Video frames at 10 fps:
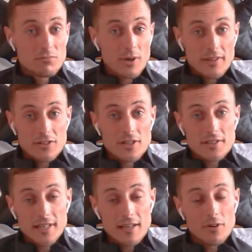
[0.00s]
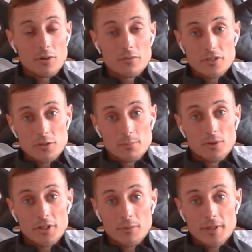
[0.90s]
when they're trying to get involved and
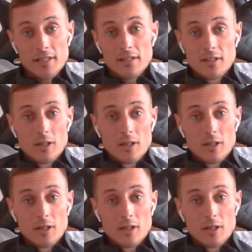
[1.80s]
support you with it,